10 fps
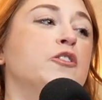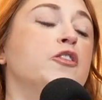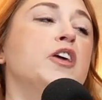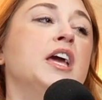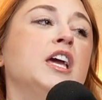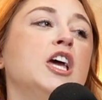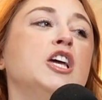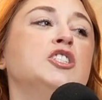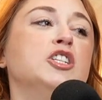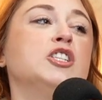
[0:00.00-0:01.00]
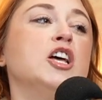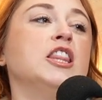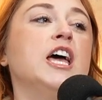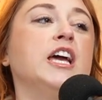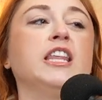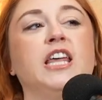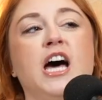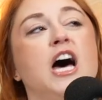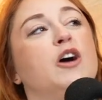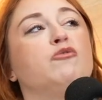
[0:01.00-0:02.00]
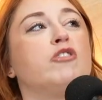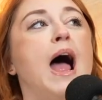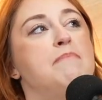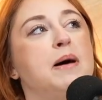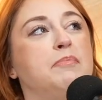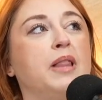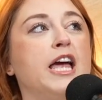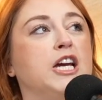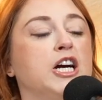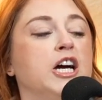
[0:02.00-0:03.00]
thing just on like the wrap up, like